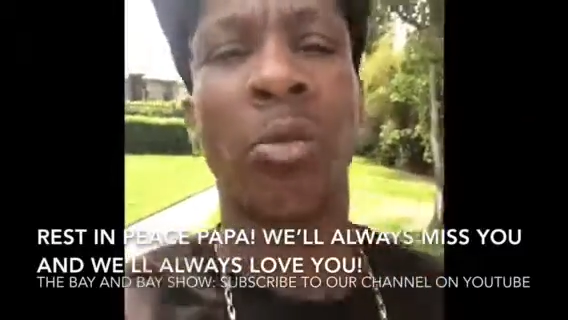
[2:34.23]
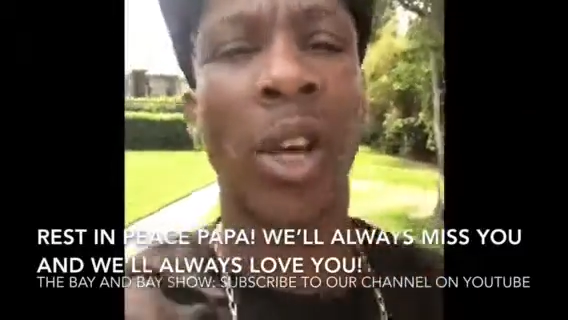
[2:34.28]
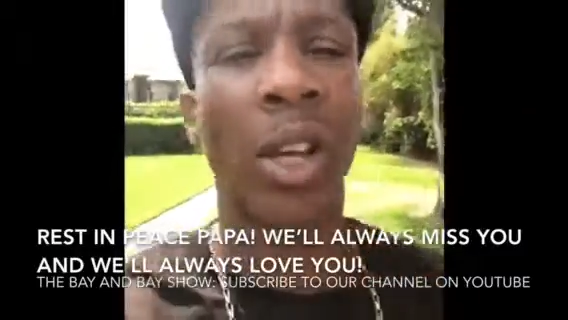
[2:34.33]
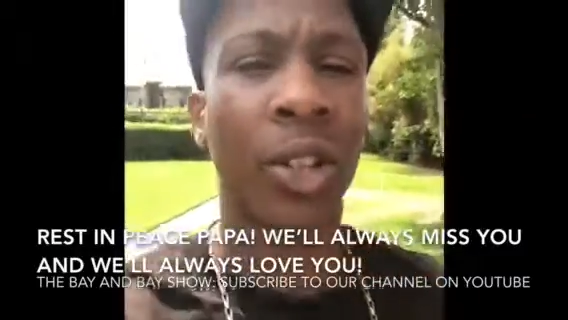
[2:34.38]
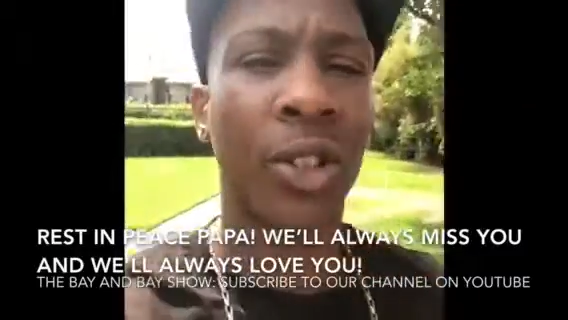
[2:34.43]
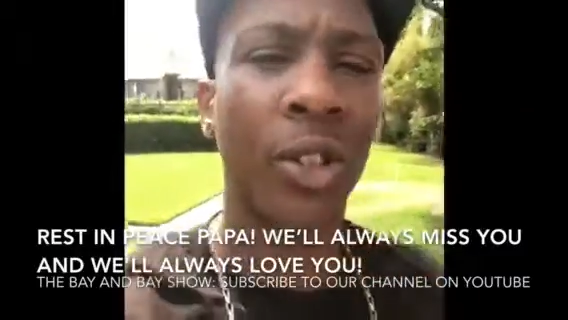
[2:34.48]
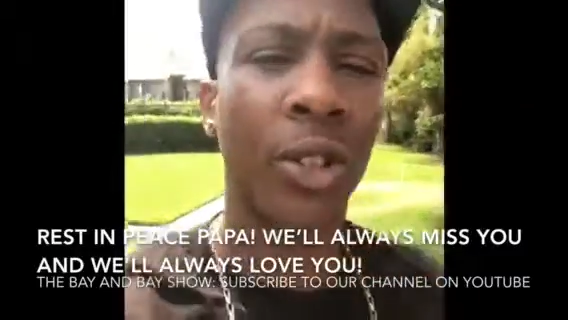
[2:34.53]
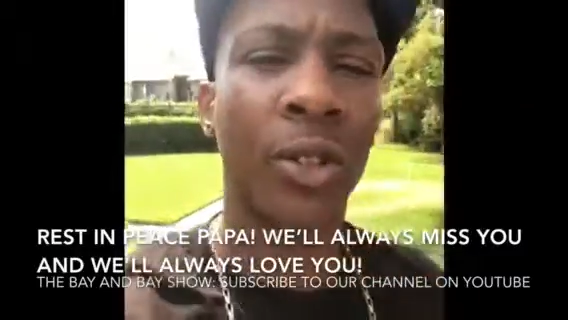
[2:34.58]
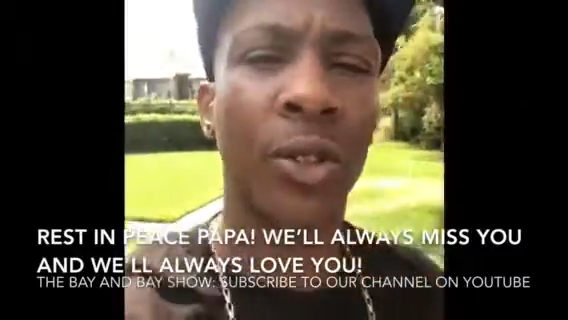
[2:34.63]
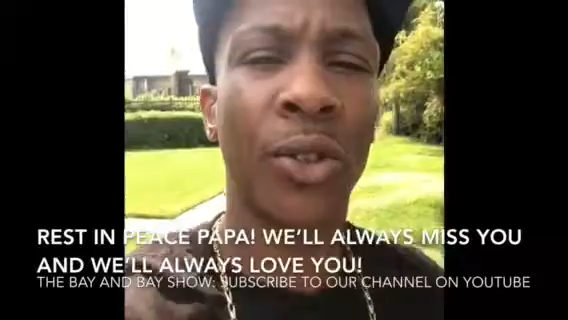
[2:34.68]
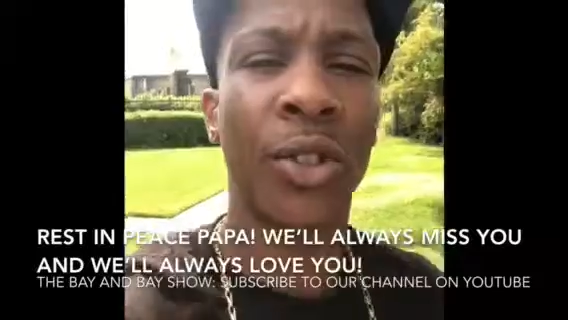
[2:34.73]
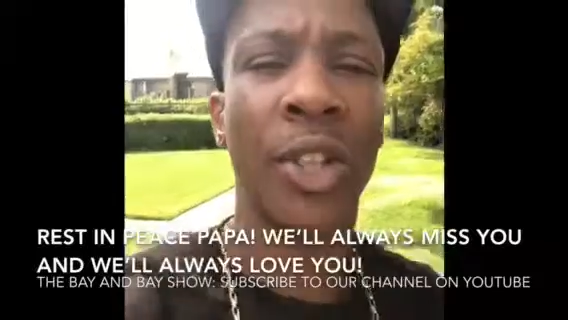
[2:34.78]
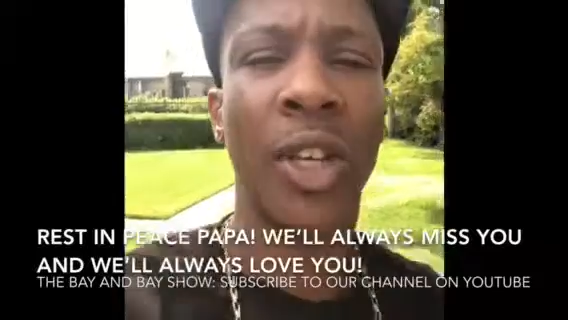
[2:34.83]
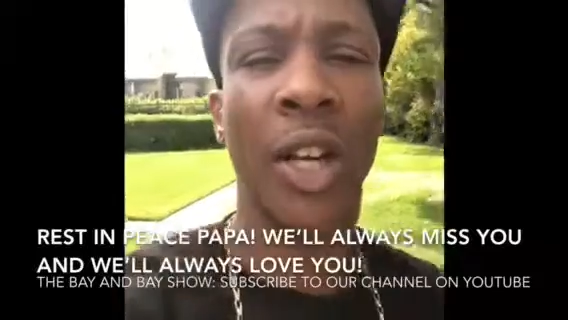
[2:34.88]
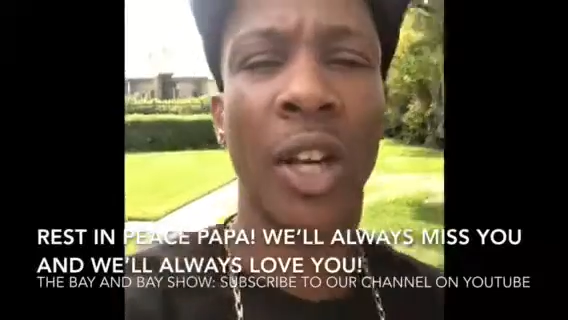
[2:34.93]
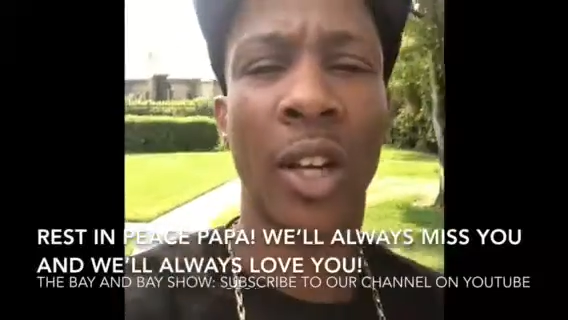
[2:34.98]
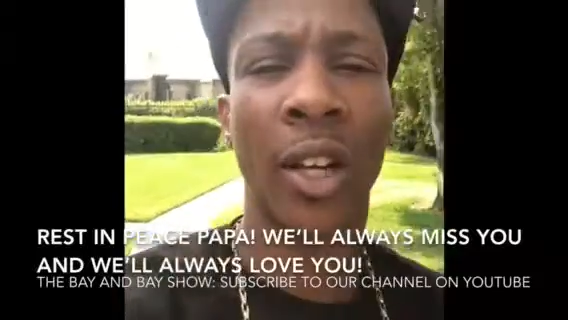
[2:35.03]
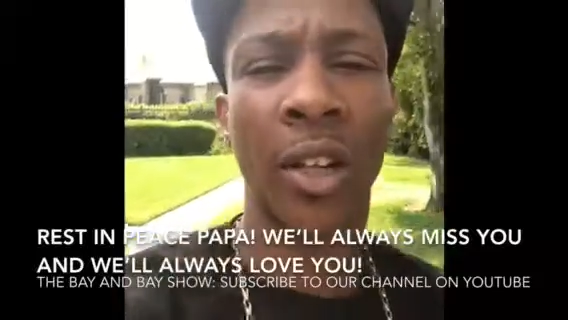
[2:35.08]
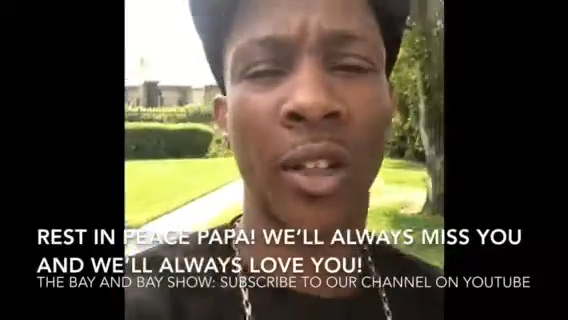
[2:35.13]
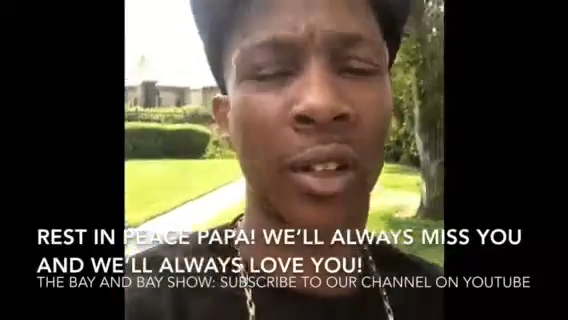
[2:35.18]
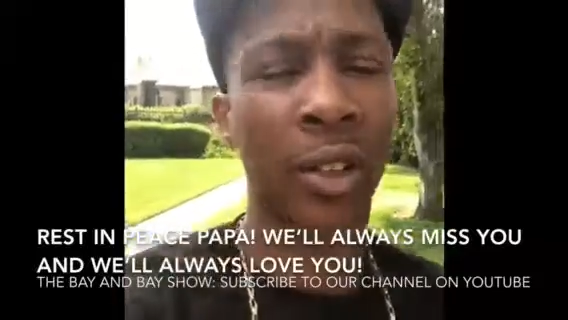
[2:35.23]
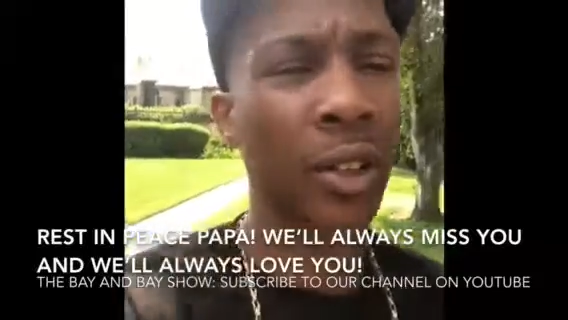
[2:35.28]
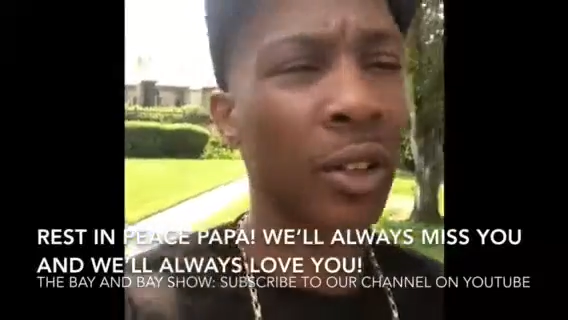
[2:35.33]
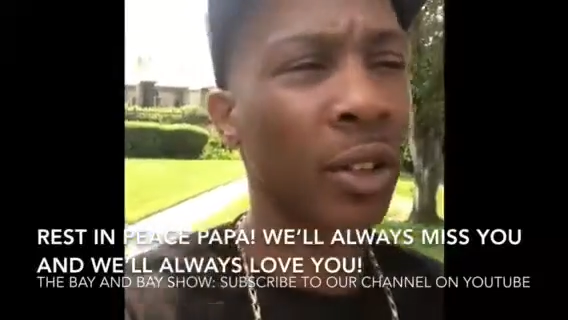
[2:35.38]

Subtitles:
make sure you share.